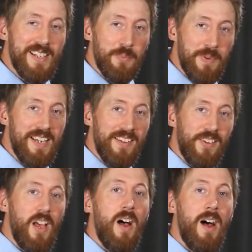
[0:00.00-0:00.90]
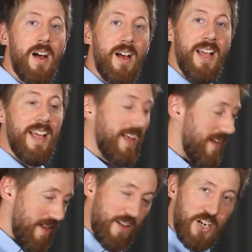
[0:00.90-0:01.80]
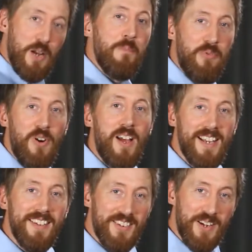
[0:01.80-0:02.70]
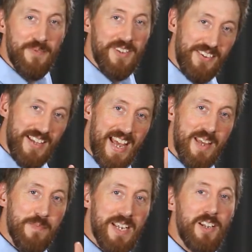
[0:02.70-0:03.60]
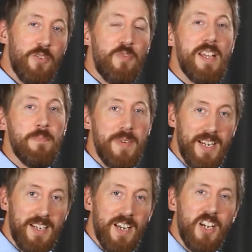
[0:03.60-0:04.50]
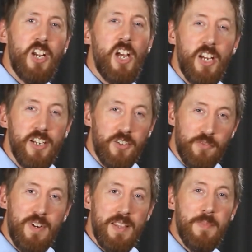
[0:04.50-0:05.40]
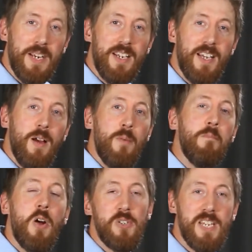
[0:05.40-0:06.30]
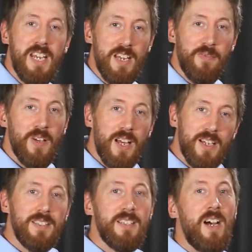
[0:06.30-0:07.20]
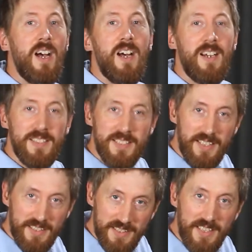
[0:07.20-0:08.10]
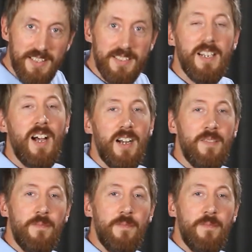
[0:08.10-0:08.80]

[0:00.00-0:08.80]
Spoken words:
this piece are comprised of the same little rhythmic kernel, rhythmic motif, ta, ti, ti, ta.